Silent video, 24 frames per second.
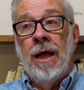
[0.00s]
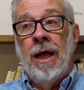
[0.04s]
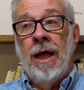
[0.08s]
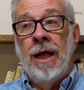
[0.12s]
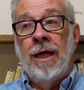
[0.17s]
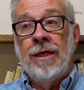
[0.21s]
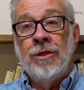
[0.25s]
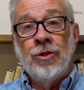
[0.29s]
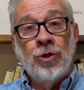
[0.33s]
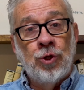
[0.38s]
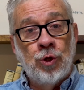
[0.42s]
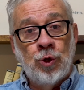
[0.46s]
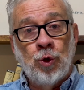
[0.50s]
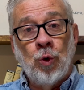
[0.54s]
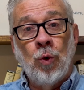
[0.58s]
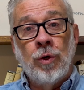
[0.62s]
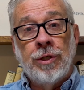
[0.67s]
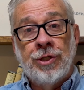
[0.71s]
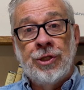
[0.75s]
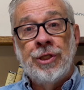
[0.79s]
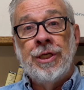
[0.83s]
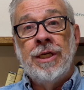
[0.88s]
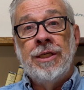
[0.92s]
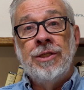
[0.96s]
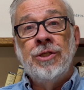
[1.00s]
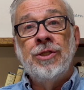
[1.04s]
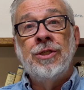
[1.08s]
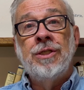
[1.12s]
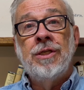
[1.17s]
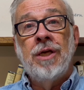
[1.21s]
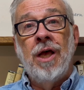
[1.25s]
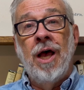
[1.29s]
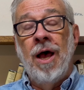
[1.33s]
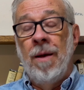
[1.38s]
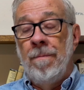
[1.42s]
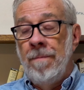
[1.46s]
uh,
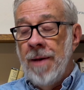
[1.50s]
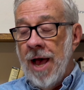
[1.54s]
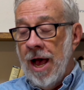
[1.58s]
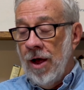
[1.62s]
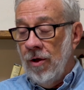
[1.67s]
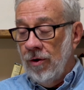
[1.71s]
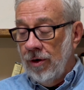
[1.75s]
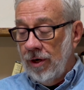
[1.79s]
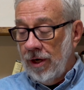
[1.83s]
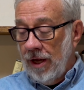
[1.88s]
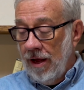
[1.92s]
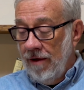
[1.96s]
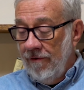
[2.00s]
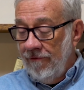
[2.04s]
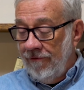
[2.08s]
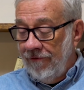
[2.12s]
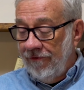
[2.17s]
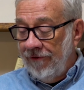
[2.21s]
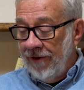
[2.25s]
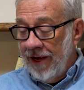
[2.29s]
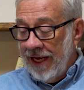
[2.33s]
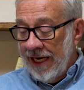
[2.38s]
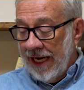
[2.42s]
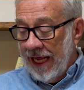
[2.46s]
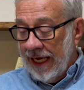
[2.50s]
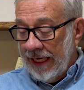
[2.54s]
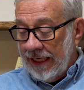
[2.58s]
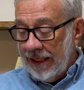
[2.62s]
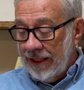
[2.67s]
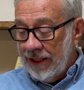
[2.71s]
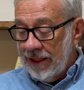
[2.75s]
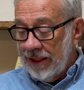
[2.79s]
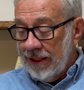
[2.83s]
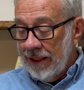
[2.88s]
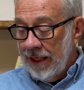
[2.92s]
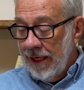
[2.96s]
sources about
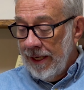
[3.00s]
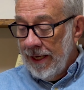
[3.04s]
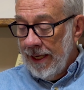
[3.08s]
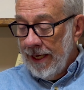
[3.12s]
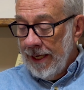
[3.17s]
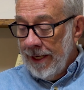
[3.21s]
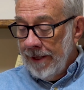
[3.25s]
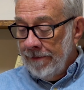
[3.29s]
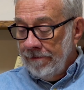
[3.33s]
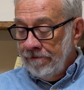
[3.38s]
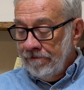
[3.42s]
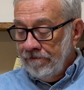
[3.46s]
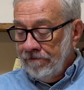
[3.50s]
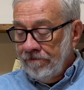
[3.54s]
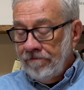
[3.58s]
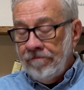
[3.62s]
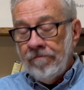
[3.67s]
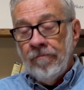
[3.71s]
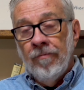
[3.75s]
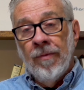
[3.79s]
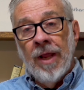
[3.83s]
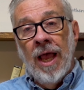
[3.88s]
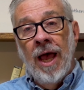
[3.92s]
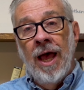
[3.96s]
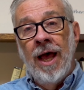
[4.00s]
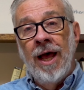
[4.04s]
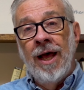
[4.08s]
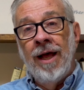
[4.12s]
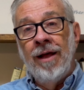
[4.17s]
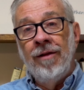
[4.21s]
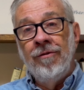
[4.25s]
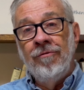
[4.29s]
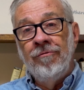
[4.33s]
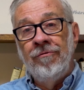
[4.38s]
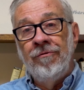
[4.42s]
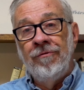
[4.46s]
Felix.
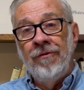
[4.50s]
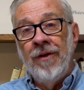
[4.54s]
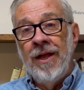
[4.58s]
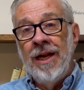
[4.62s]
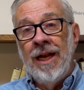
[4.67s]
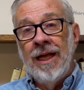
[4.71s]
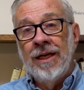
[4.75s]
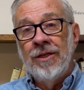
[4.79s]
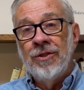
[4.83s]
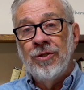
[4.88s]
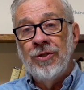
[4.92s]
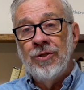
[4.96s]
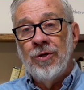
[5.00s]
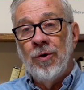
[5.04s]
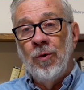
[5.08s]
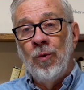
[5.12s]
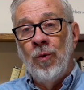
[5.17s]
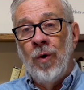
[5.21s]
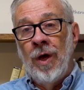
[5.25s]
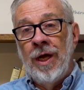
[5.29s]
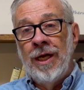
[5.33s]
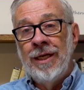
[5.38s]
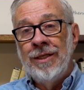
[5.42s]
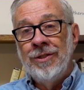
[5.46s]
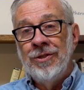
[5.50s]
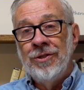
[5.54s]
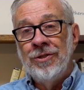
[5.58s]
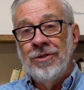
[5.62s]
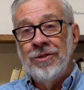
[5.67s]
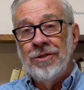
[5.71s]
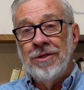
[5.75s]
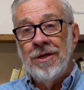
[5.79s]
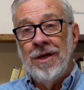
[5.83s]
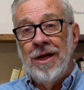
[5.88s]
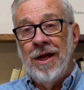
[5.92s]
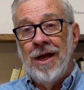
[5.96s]
Uh, Felix
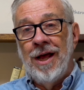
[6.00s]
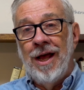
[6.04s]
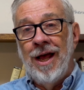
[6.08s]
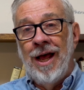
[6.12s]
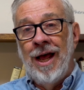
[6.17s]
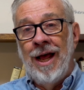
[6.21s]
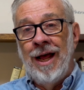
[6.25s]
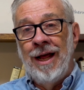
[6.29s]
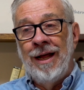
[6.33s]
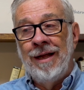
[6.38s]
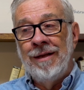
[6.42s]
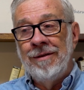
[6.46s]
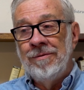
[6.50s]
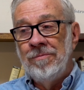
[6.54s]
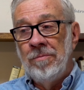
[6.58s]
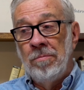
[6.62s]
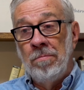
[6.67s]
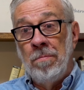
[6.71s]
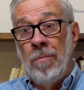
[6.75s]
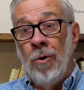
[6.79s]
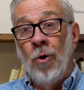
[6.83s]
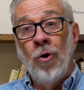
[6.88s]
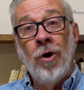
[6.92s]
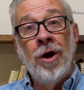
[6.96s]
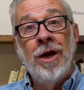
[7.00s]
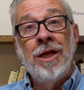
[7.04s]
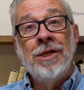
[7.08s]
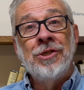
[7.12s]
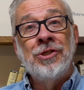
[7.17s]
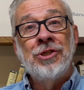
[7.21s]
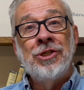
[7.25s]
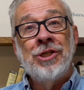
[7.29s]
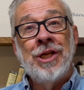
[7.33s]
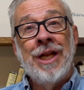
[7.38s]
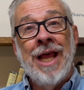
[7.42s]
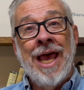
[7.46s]
was uh, born a
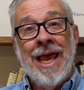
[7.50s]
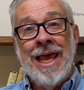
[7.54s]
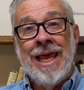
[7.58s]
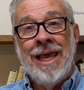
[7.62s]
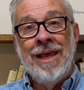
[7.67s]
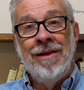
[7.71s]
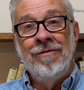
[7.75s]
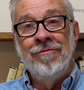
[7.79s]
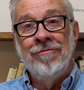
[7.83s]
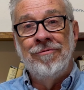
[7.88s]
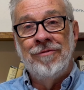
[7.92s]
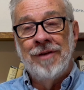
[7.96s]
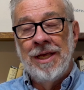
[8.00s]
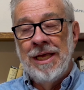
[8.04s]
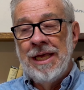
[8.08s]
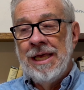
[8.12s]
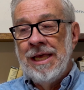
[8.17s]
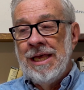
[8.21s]
slave,